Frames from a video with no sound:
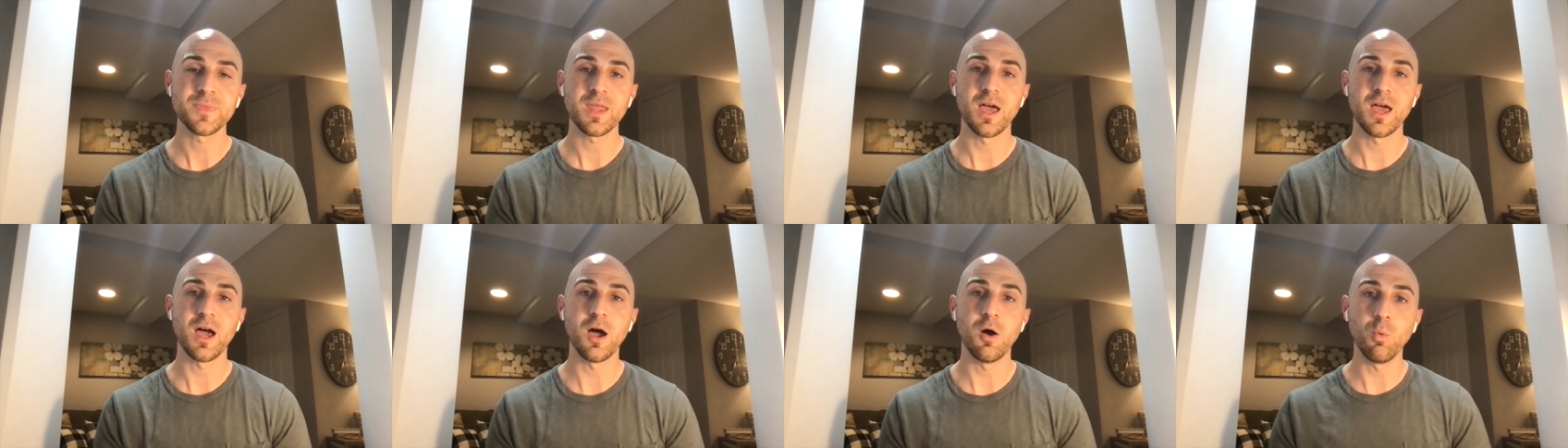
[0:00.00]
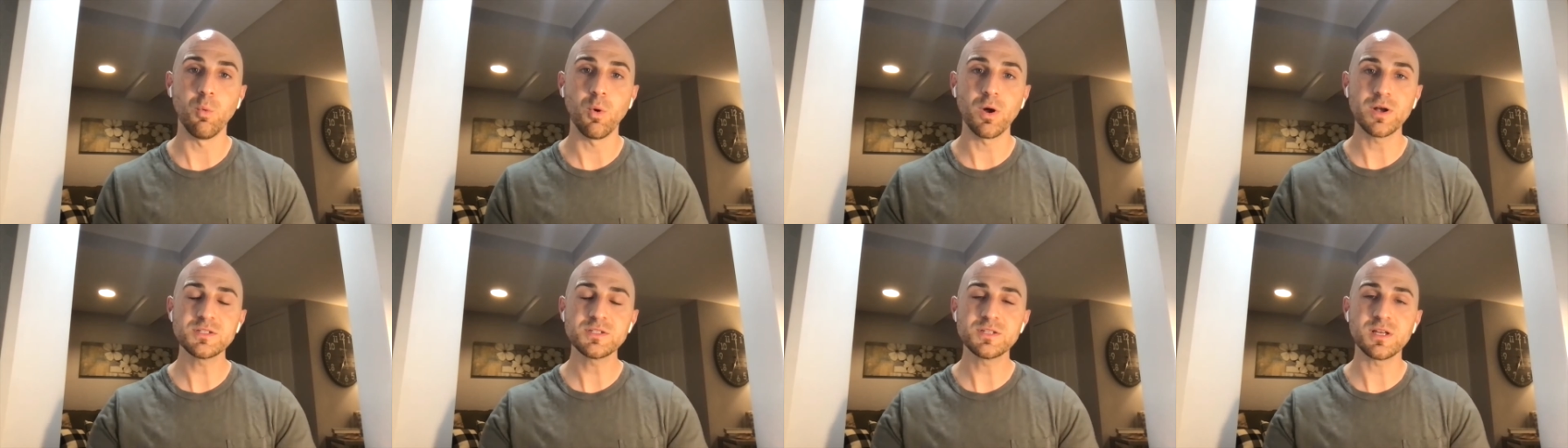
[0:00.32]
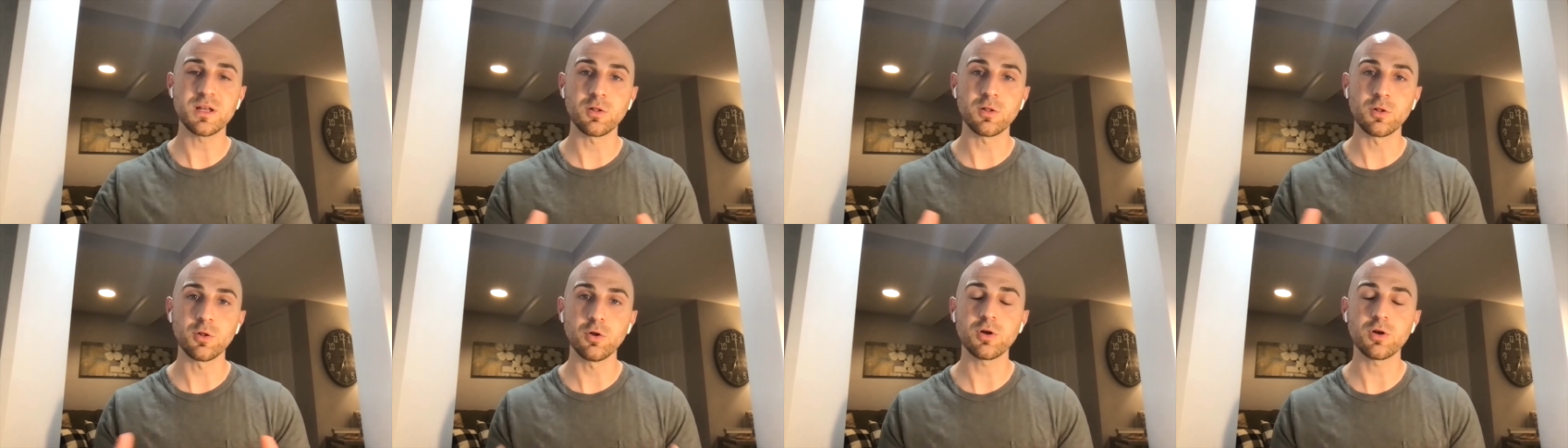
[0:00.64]
What does
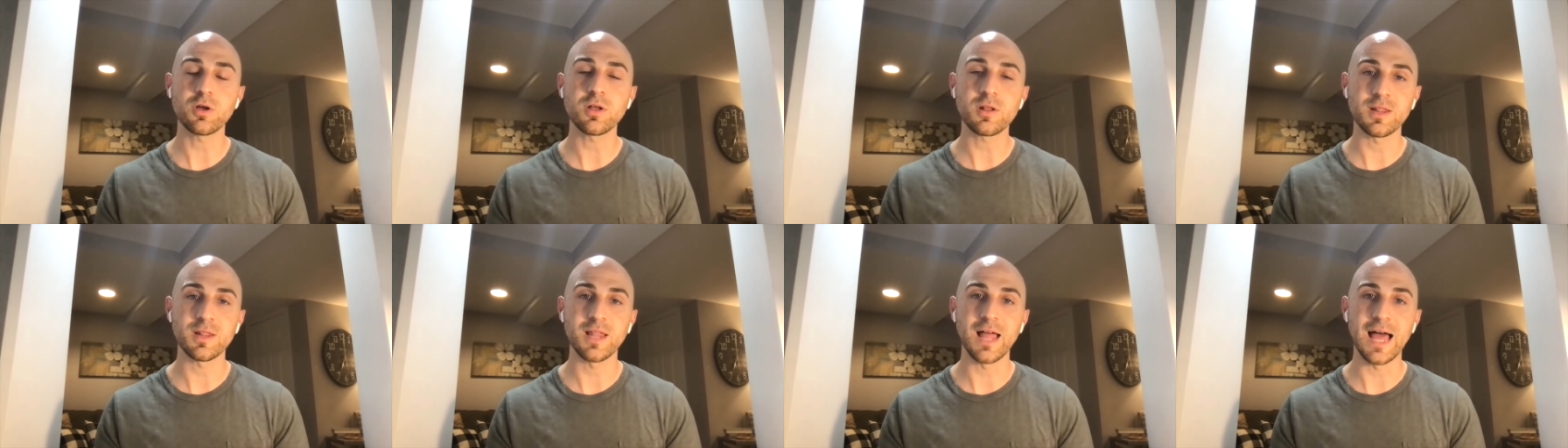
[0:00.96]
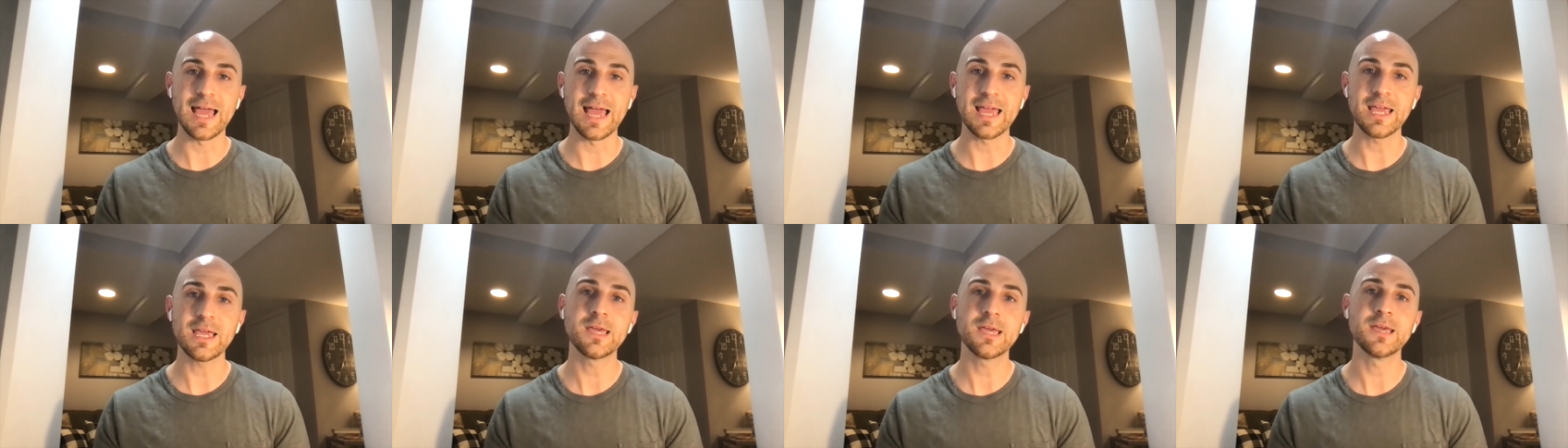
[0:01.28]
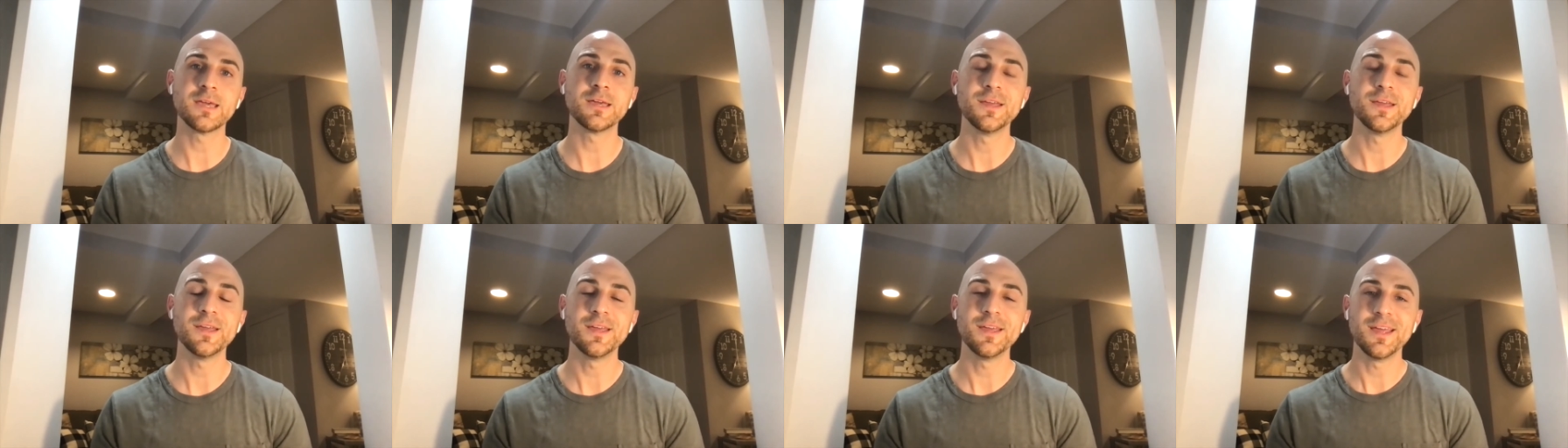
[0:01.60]
it look
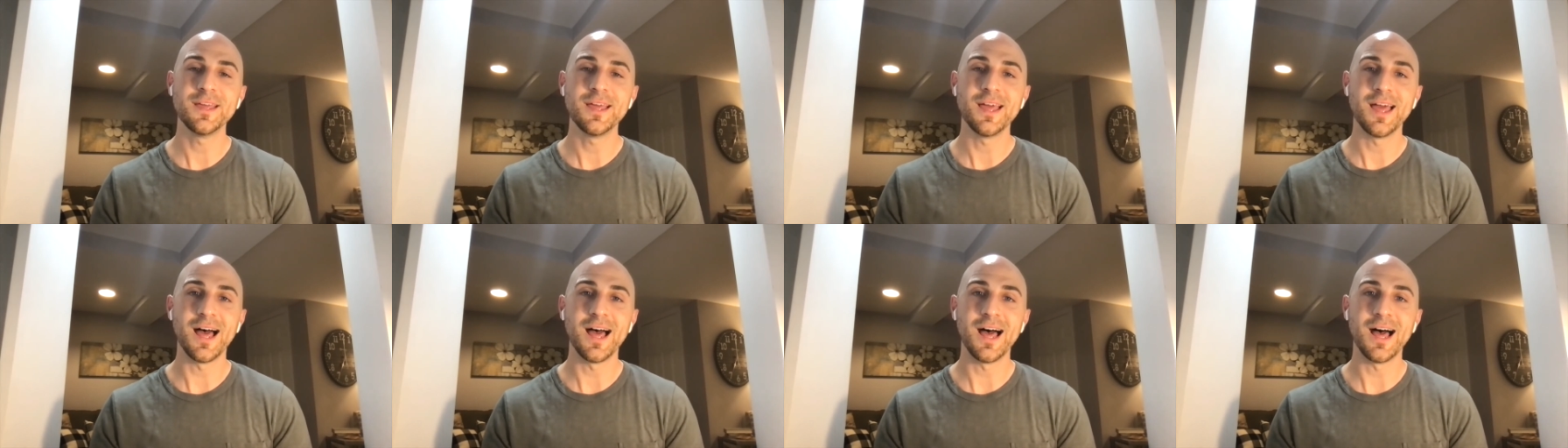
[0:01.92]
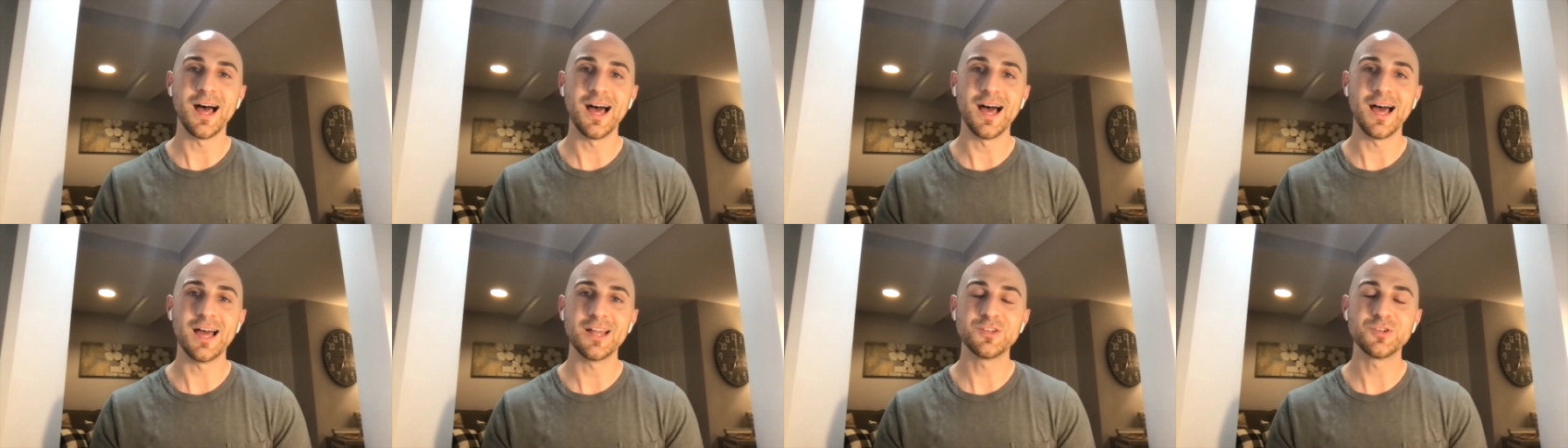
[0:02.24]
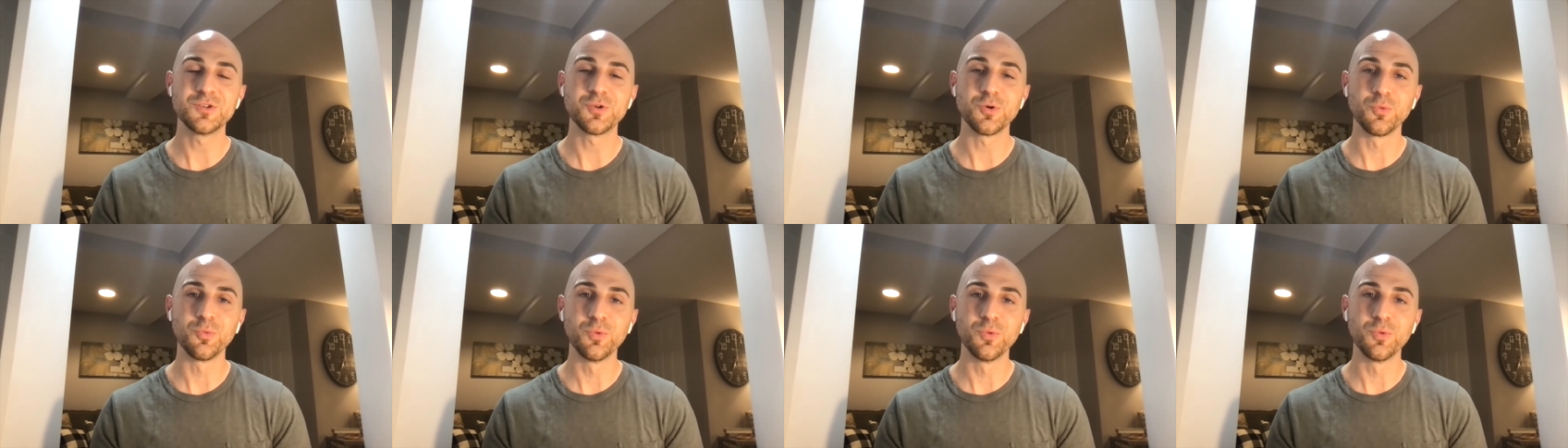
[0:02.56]
like to